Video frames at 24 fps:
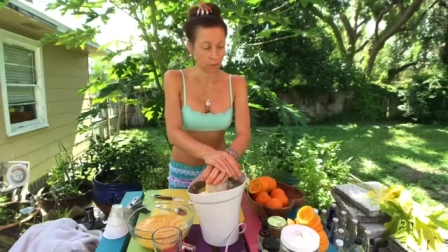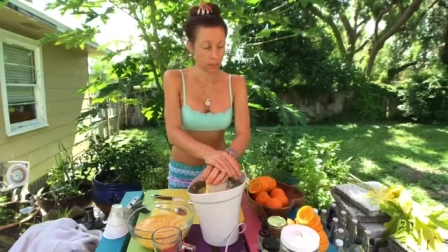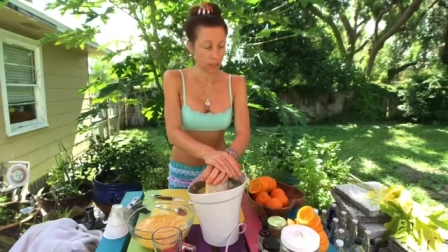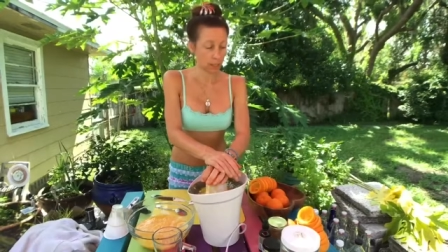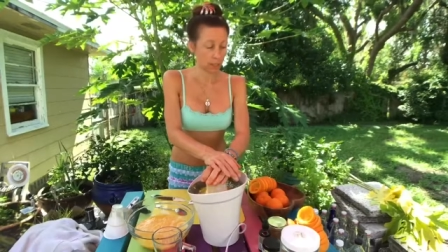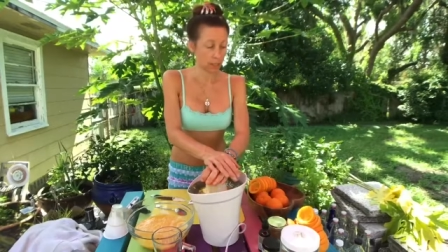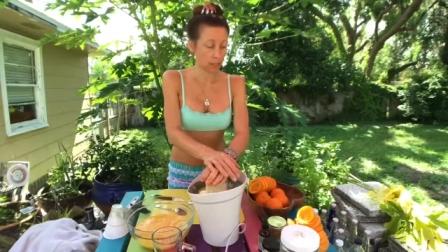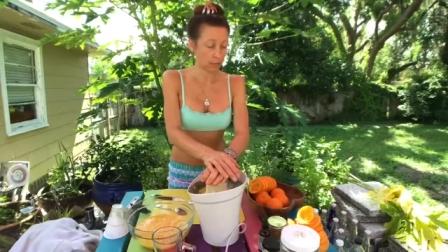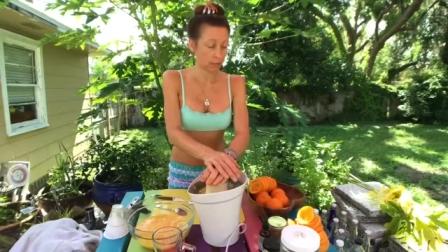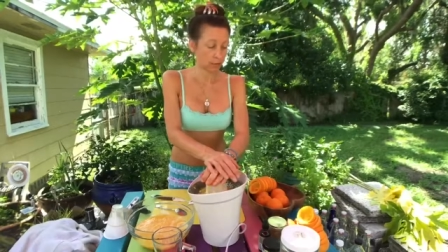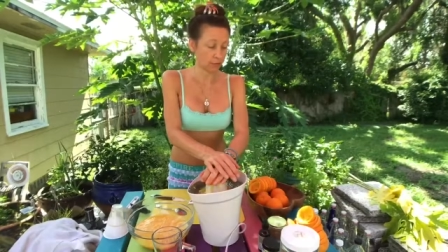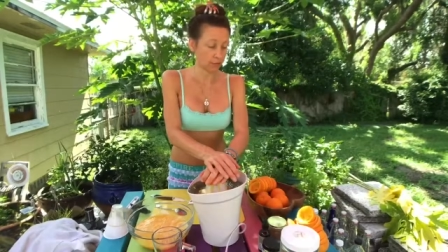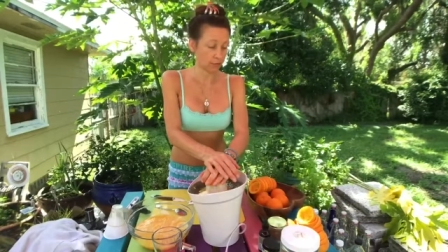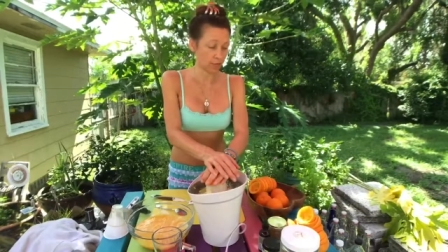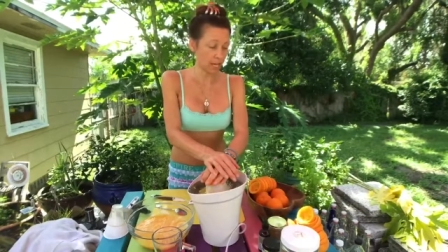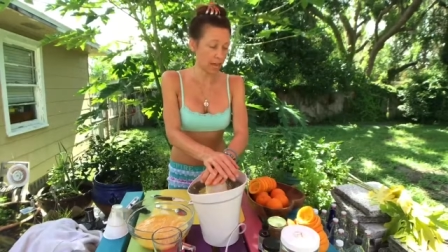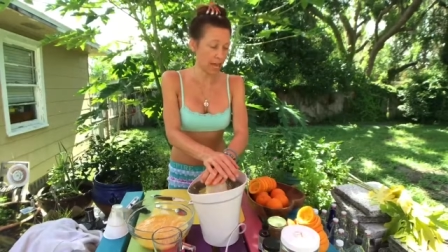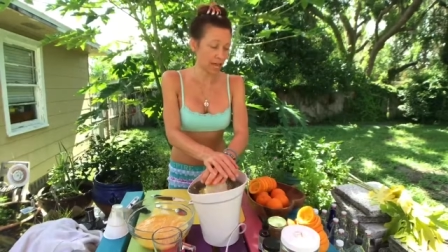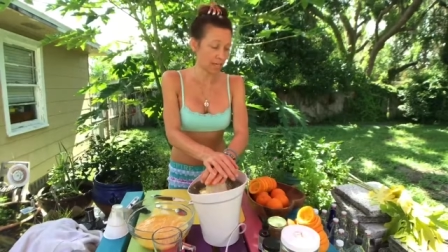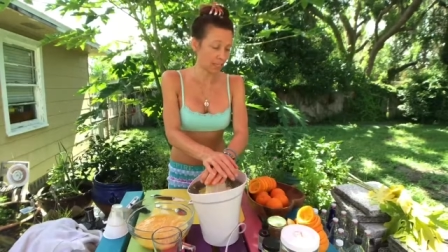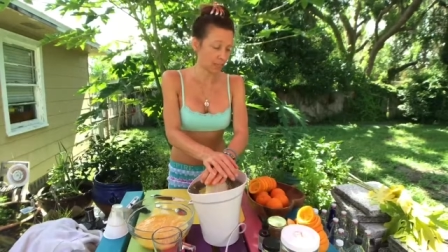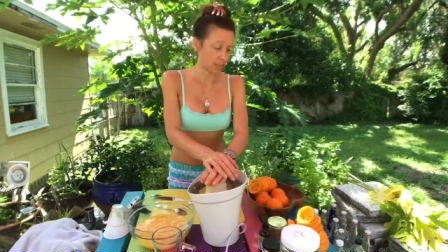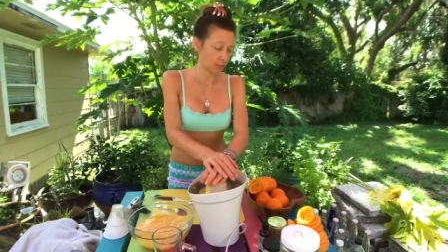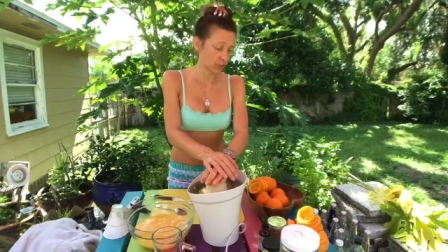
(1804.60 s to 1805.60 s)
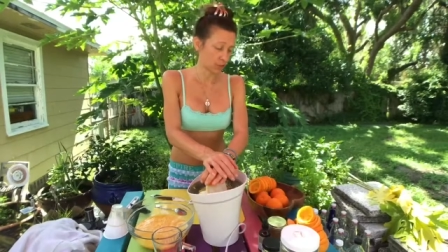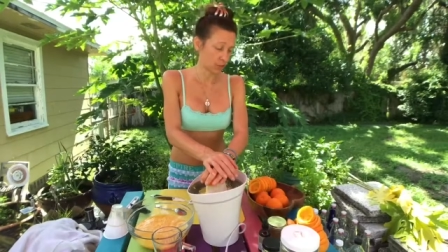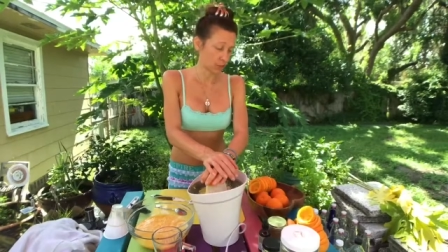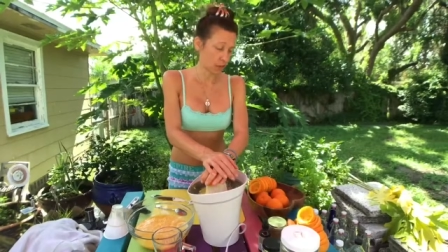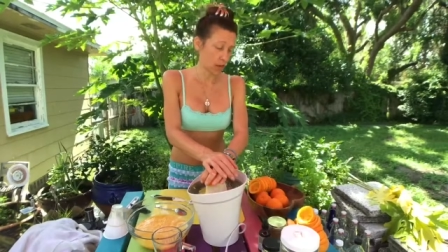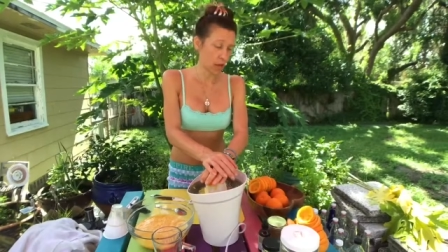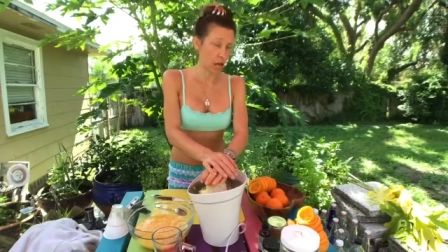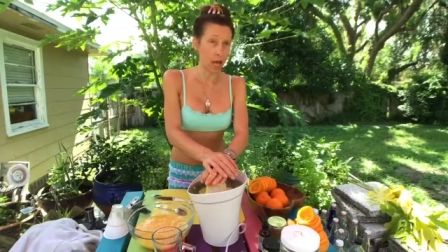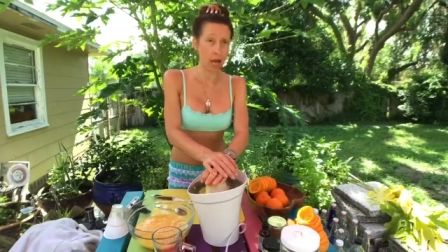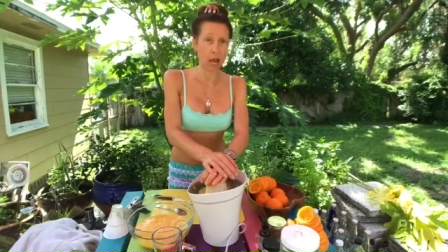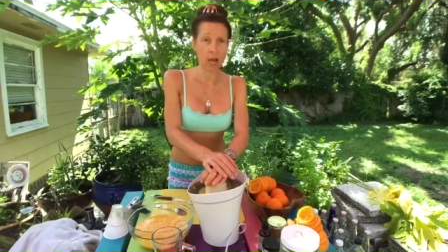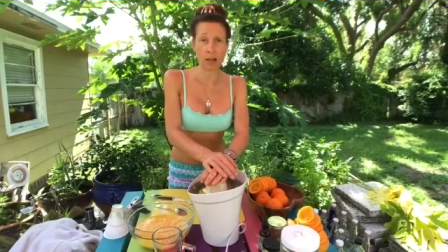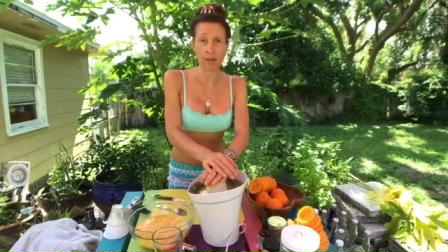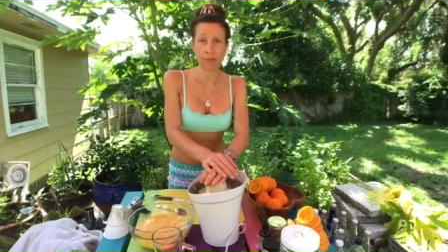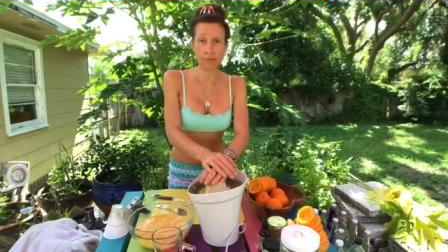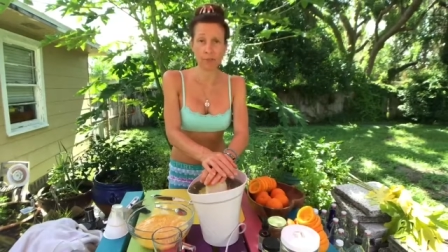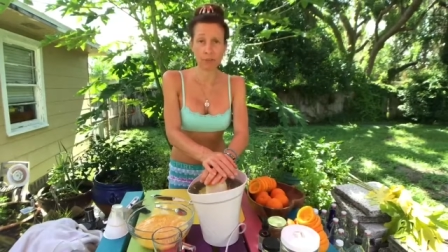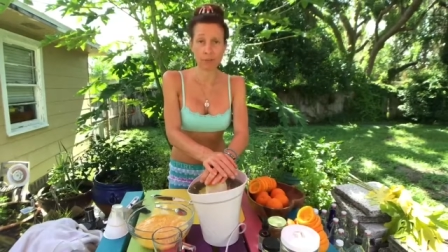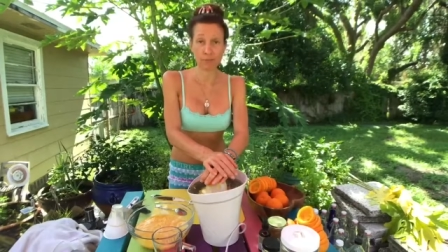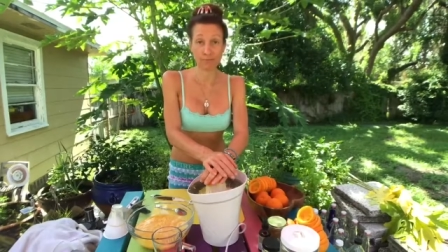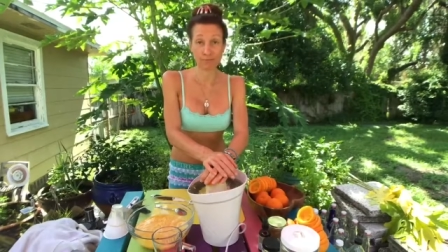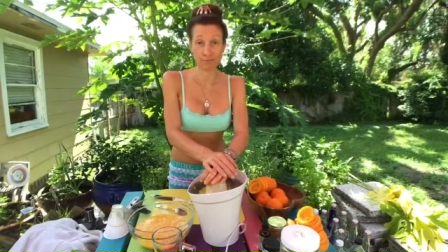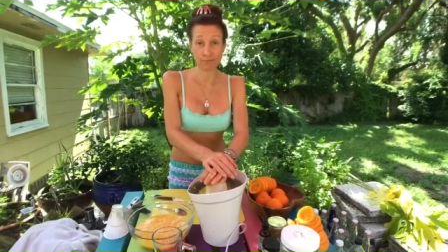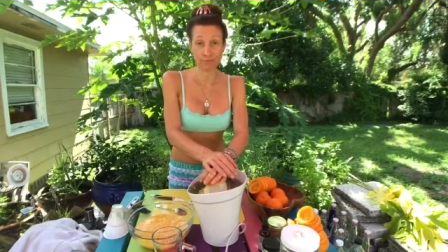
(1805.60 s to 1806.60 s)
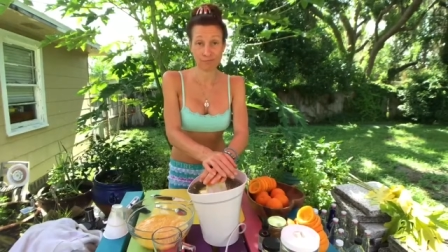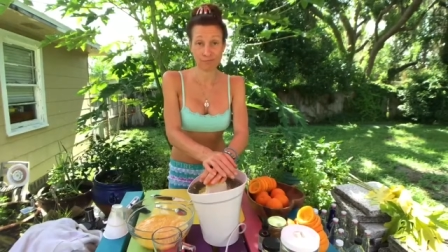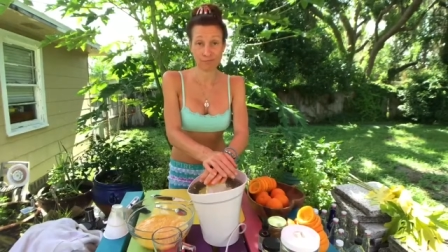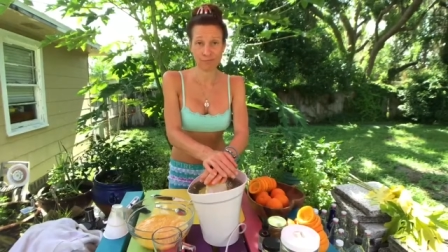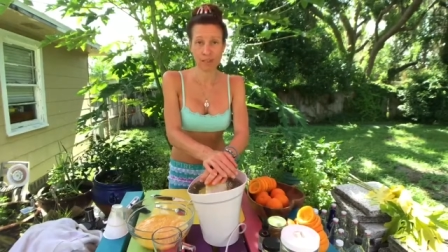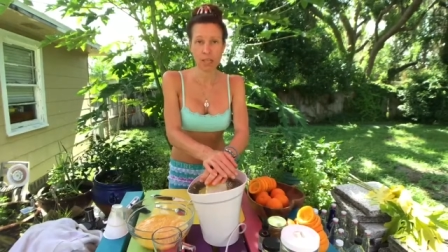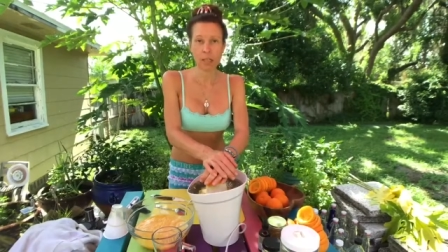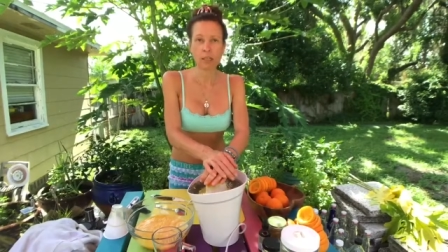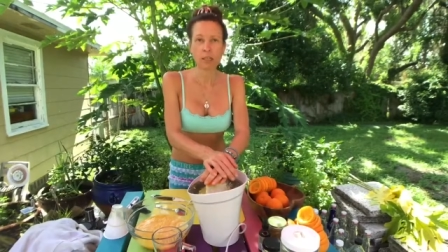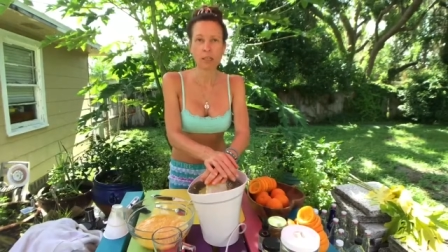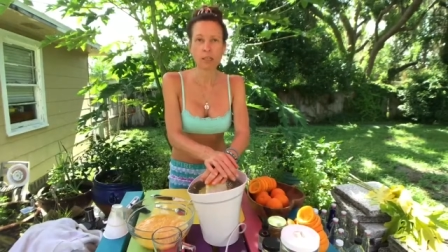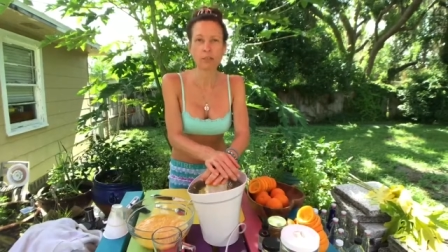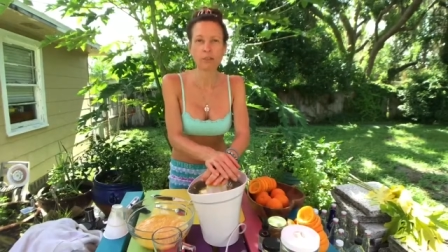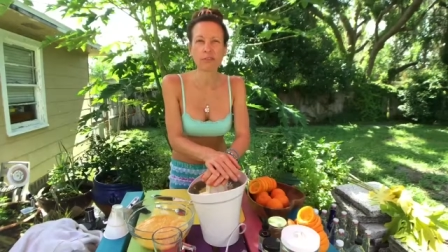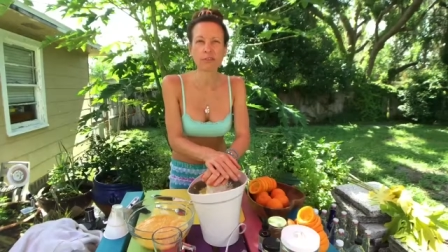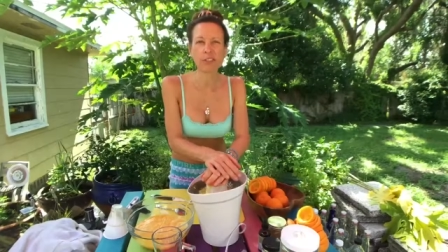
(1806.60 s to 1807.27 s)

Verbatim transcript: And then the fly has arrived. You know,